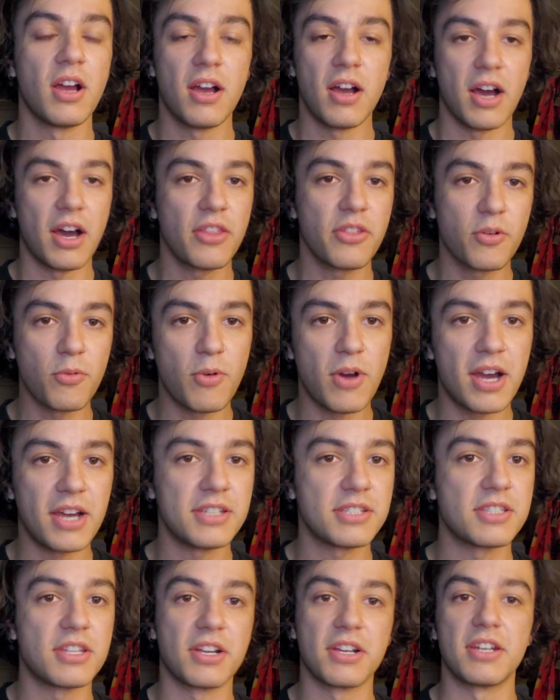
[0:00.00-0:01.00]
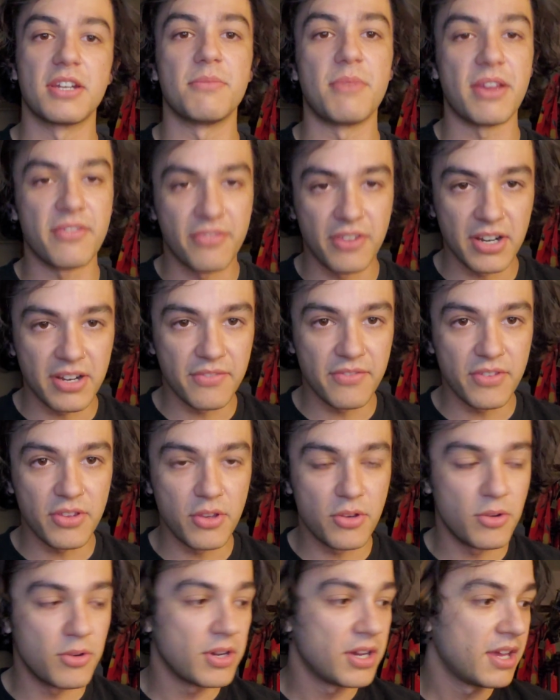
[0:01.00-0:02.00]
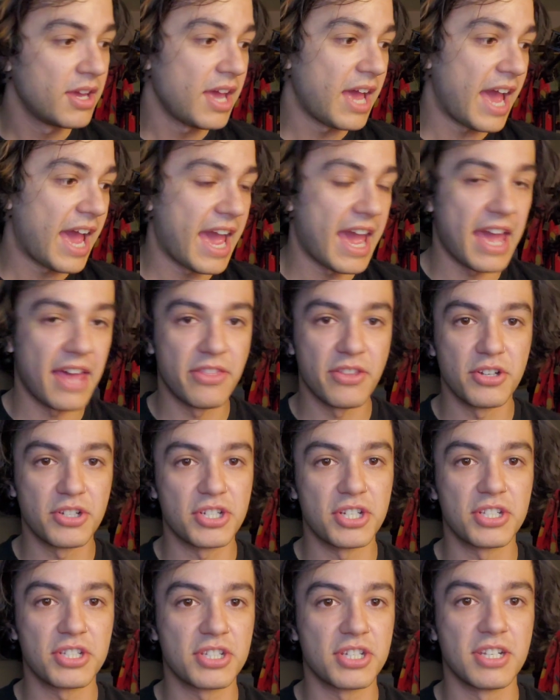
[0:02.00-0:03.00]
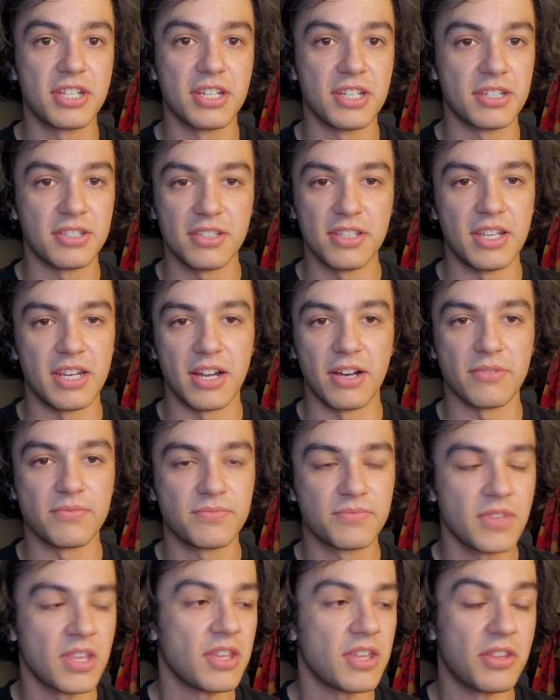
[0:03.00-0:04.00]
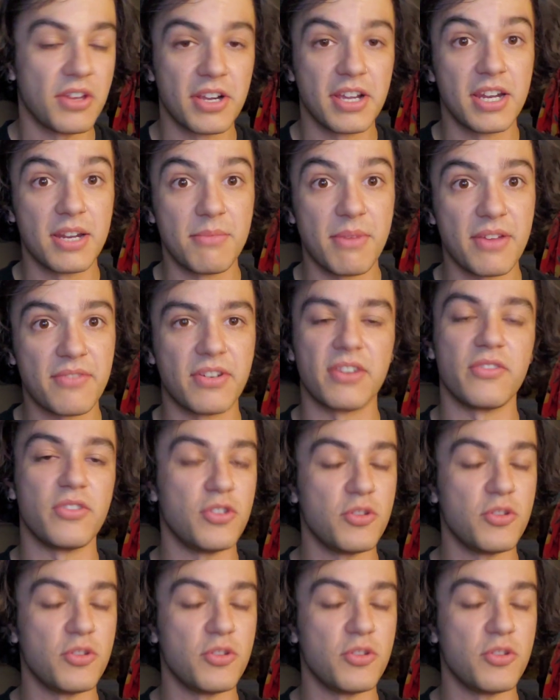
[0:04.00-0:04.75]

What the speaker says: Otherwise, they're going to make fun of you, and they're just going to, they're going to make fun of you.